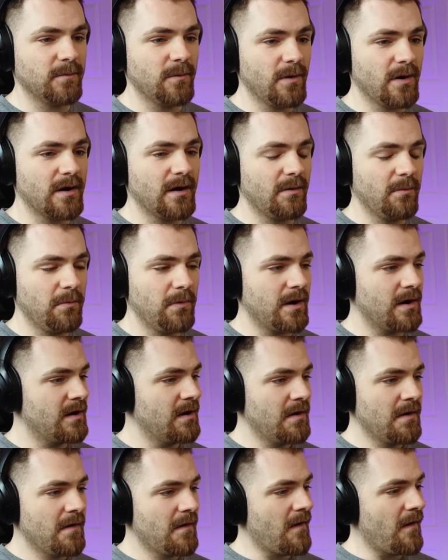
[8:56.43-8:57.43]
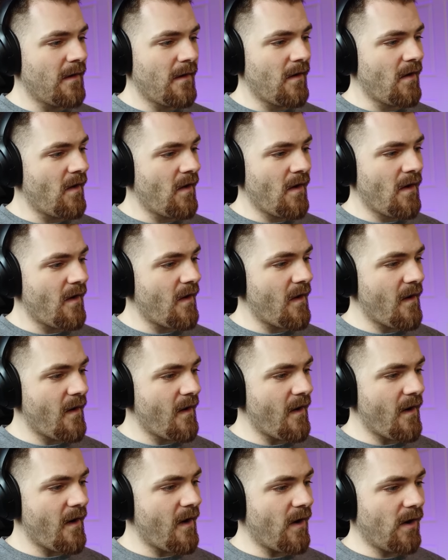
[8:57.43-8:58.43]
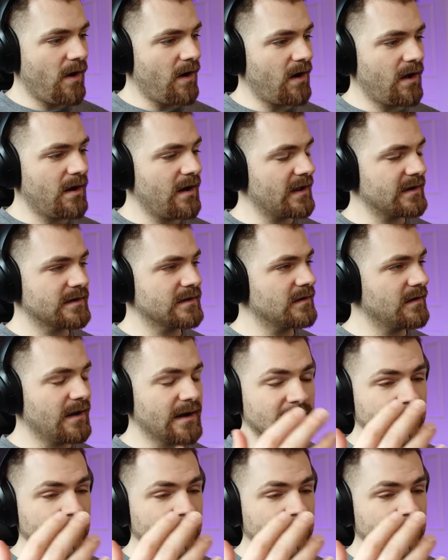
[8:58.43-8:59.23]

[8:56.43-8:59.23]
Wow. Like,